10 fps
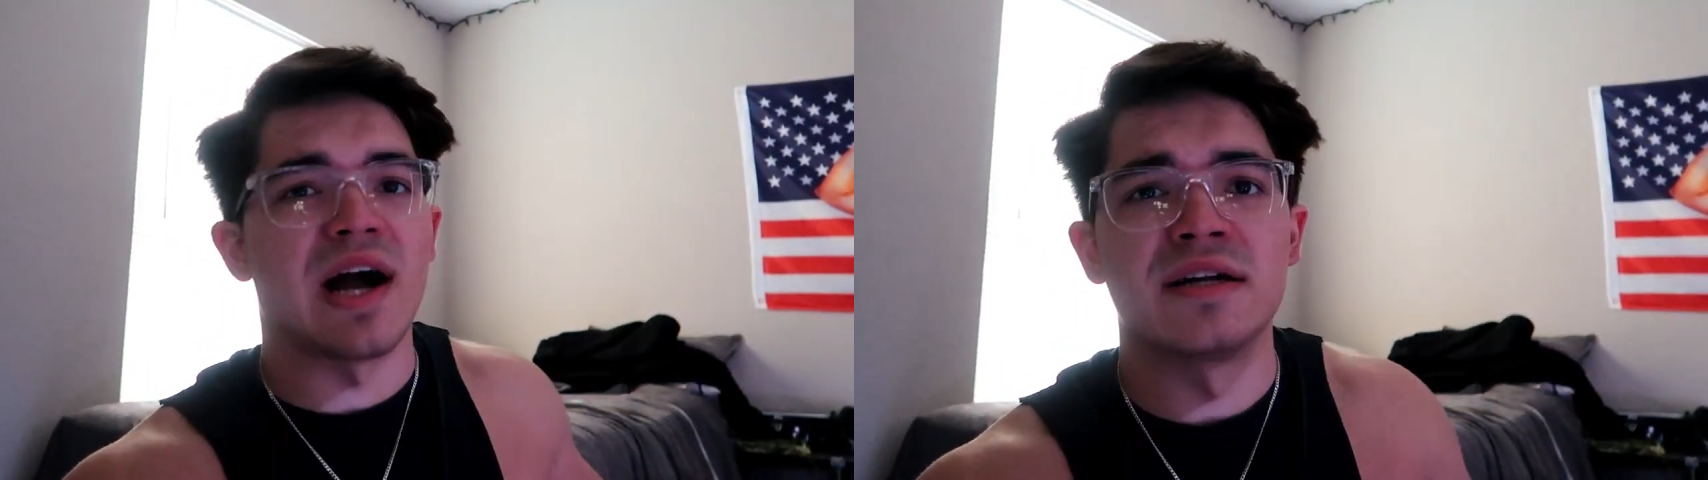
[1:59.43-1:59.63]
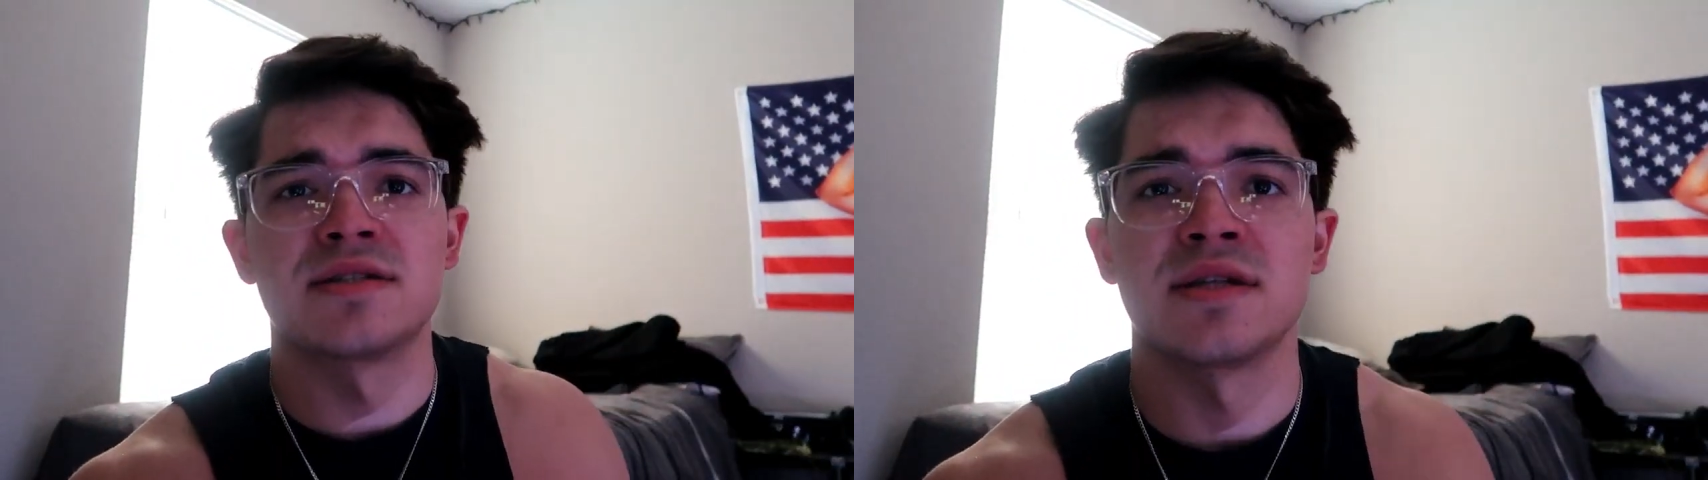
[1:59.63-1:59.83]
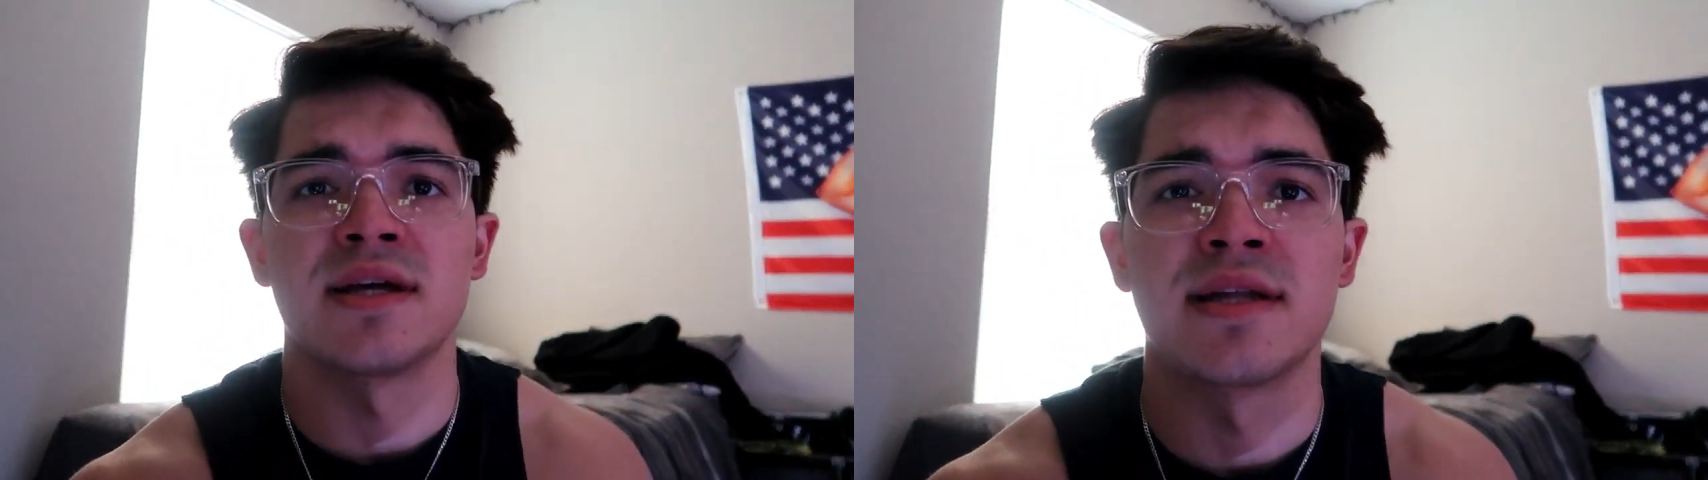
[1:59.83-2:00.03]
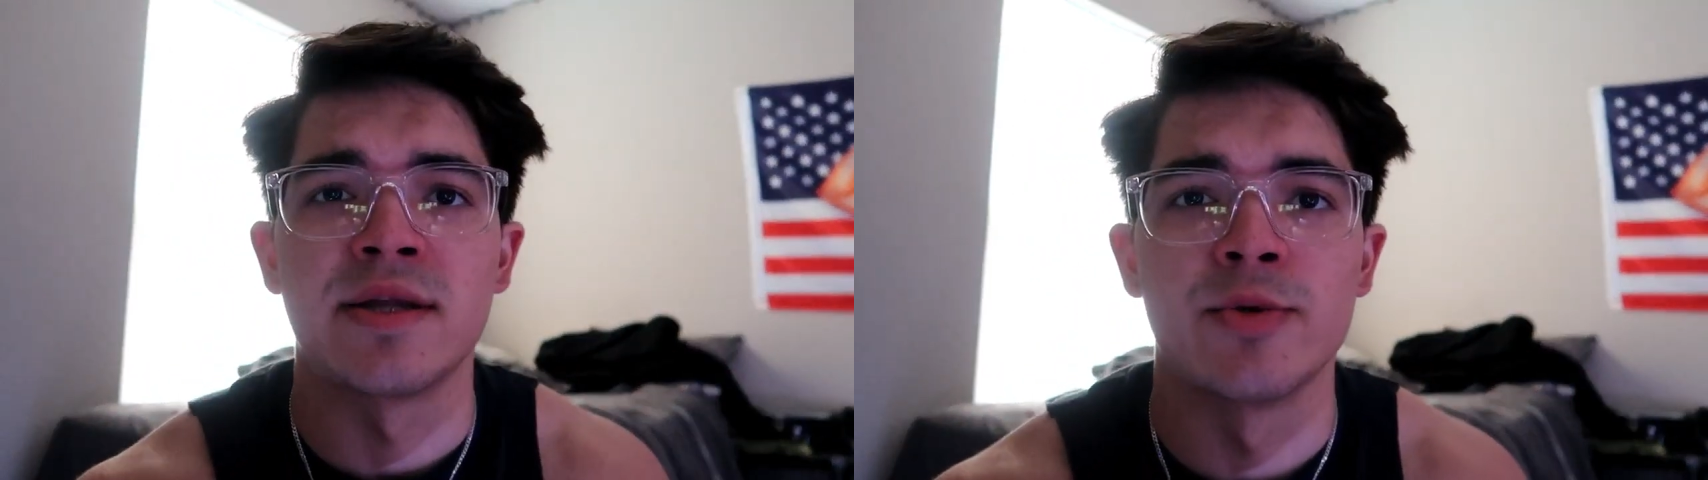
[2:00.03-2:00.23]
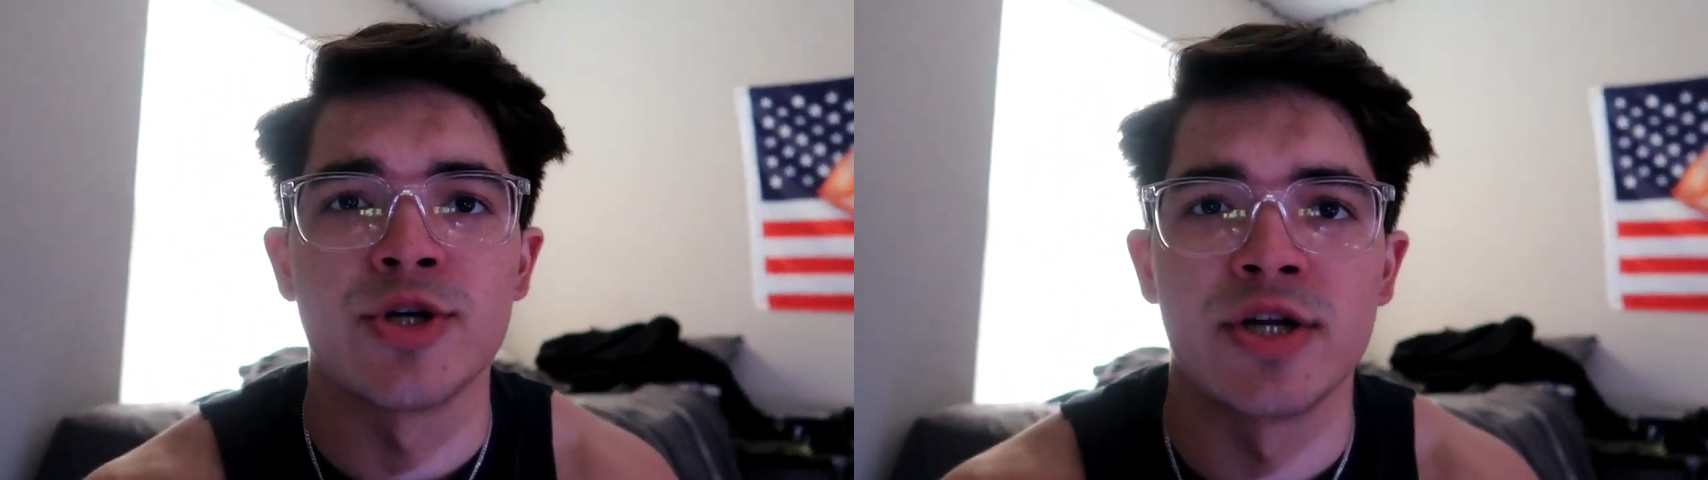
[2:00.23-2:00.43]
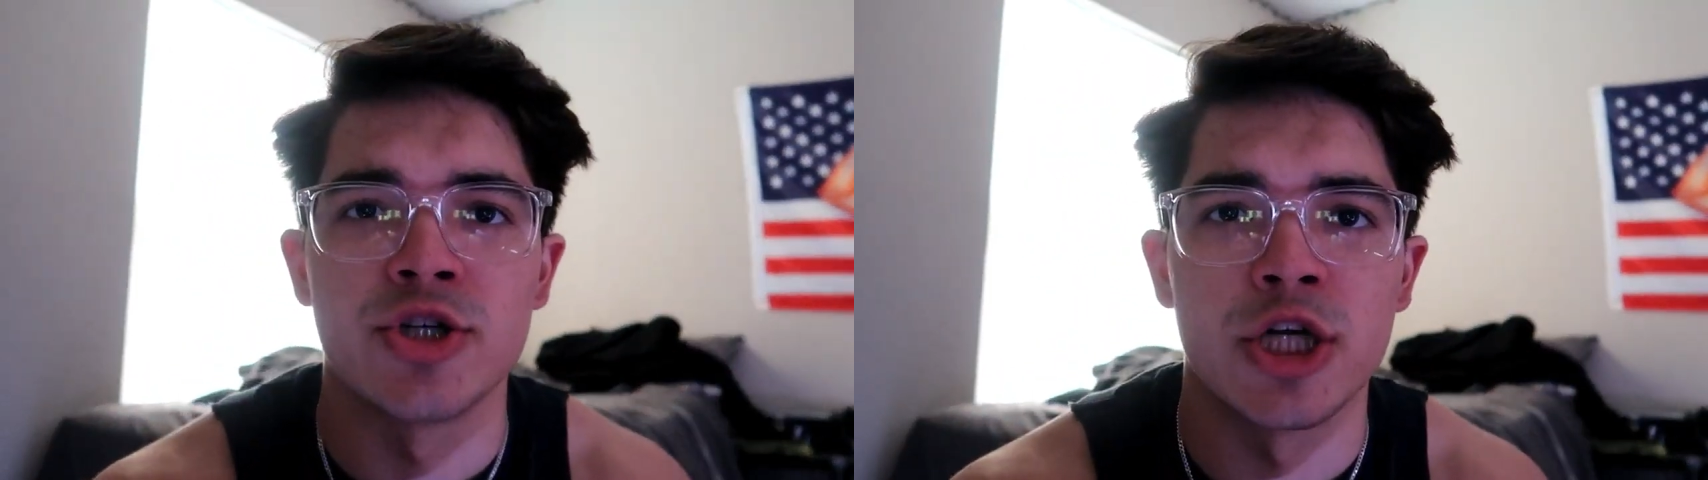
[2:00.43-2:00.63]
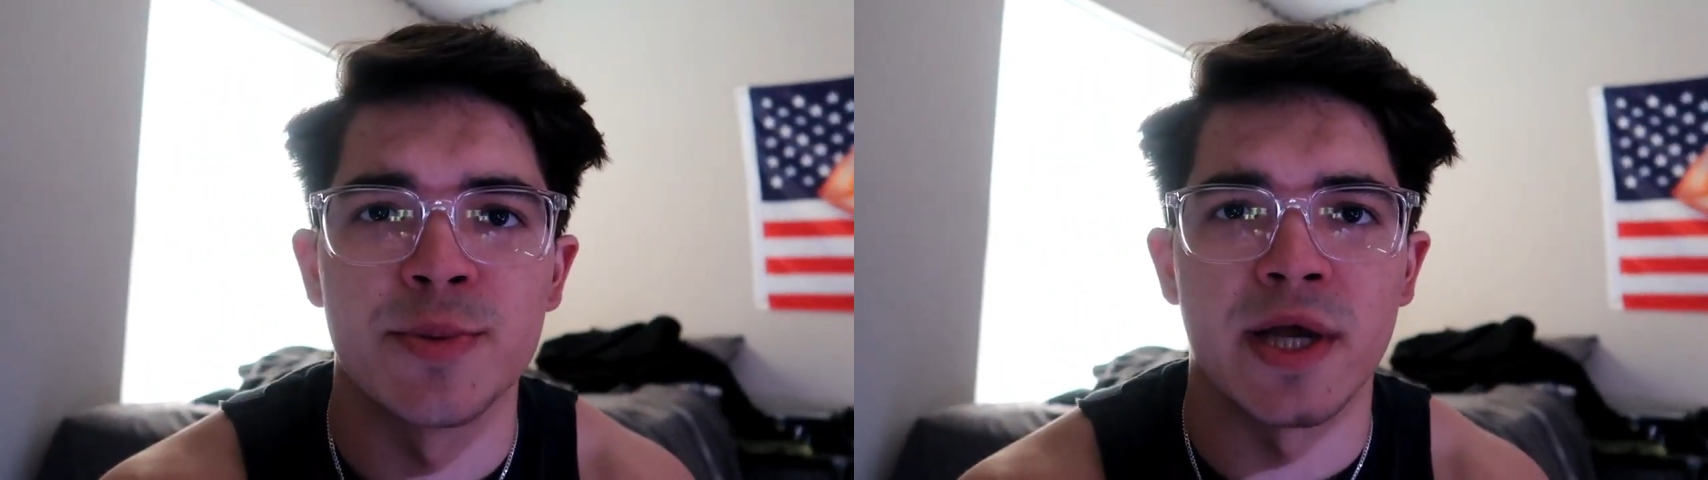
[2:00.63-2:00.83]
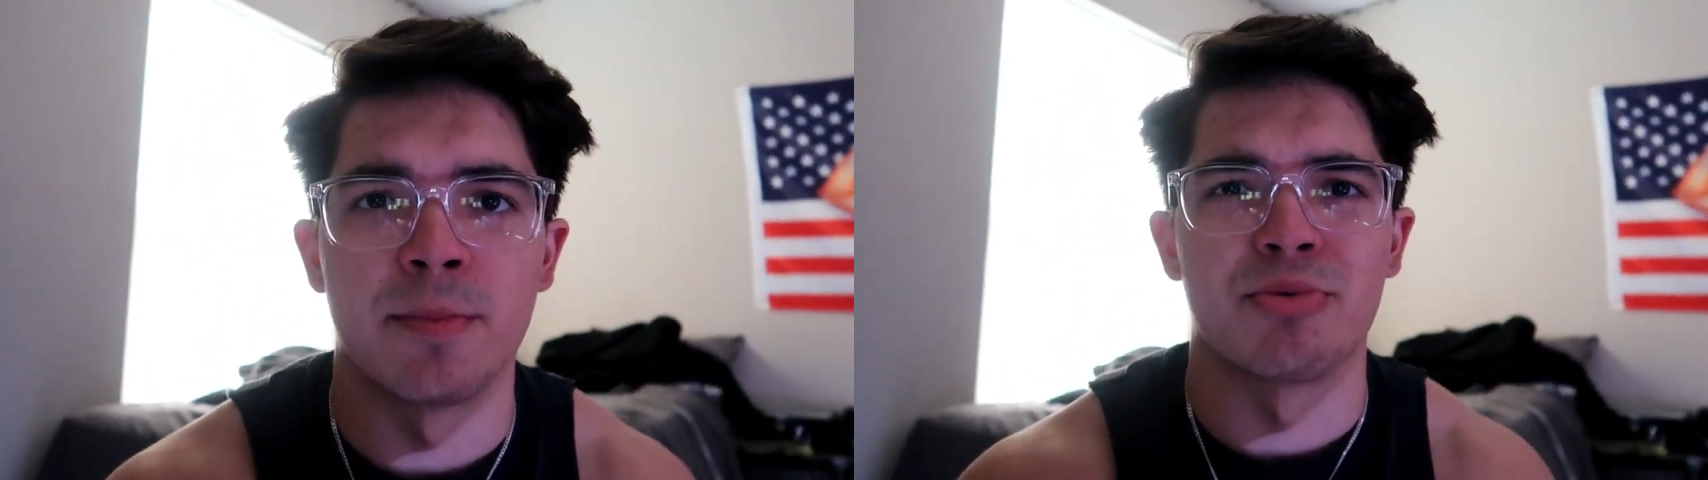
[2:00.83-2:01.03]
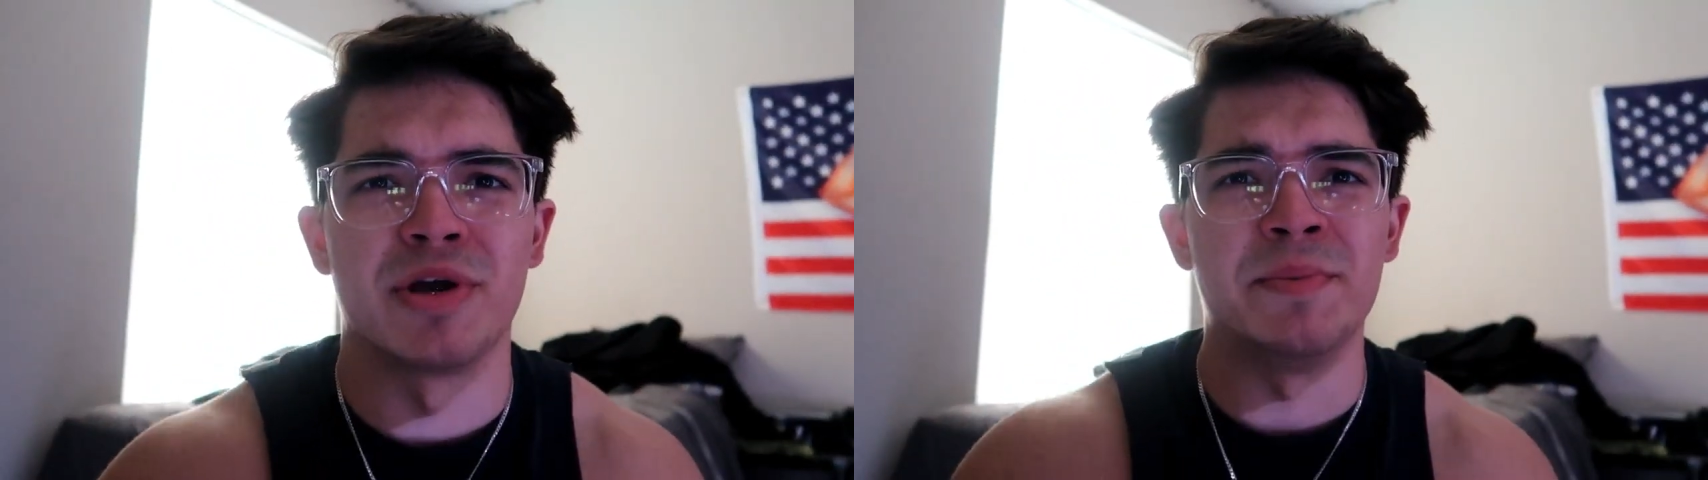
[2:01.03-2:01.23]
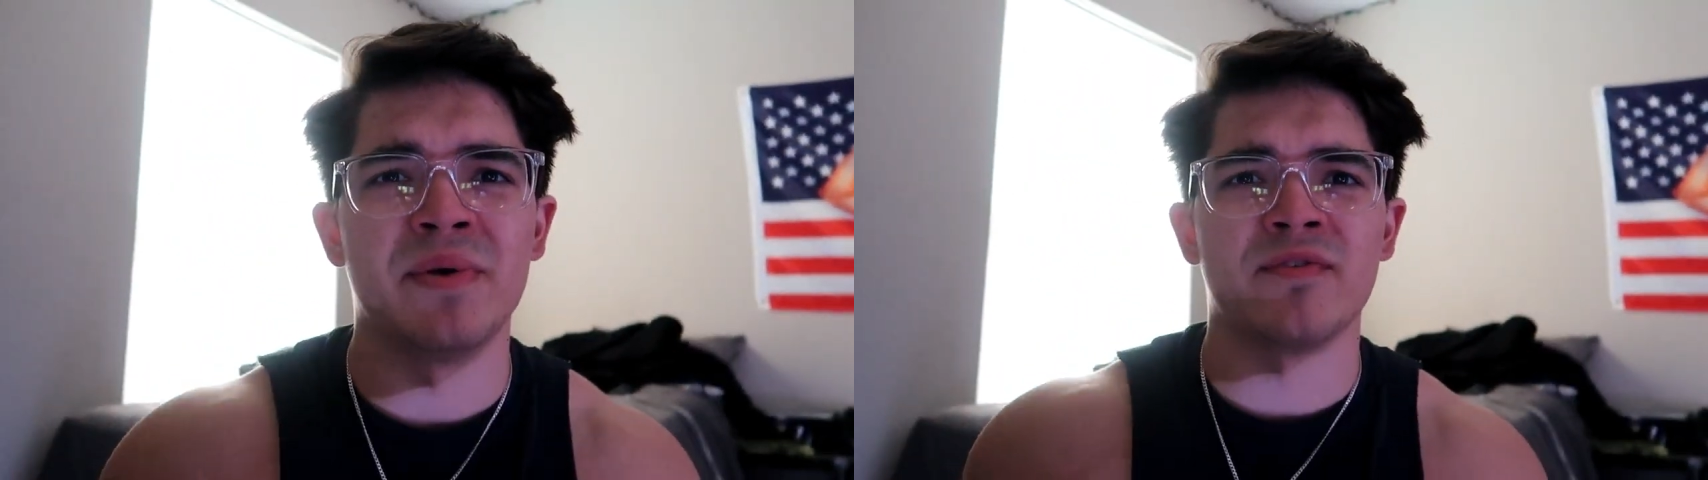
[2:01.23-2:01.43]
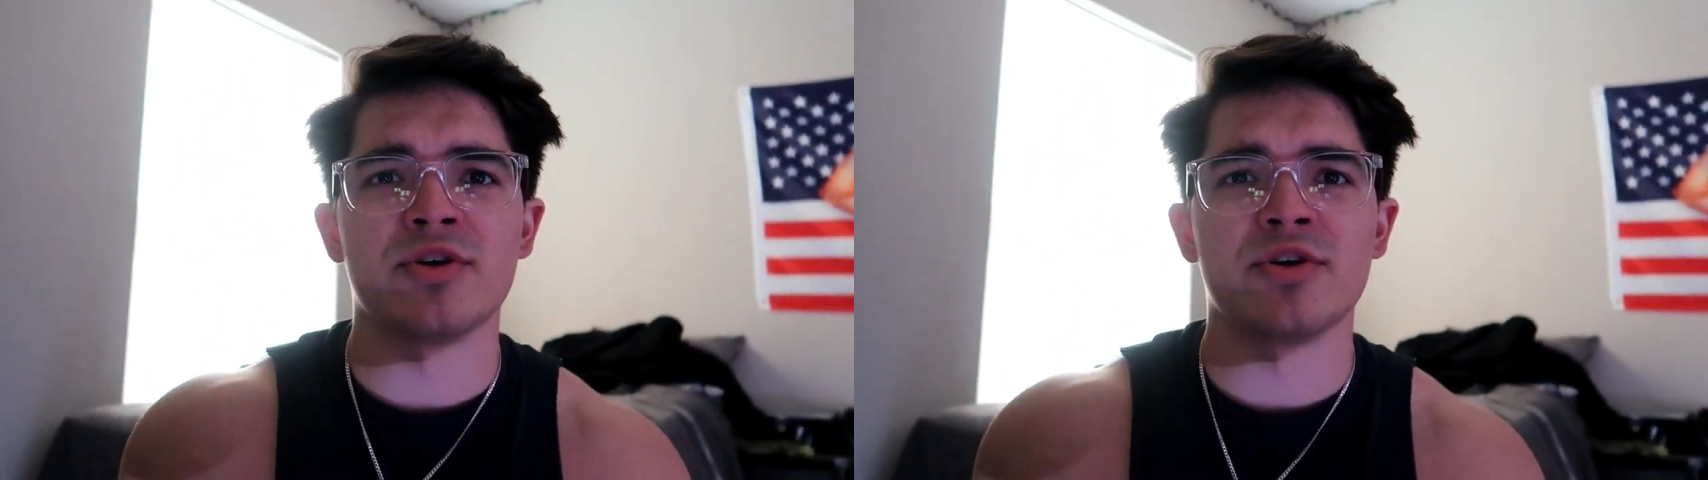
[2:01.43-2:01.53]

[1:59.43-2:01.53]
I just didn't like that they were trying to charge me like a premium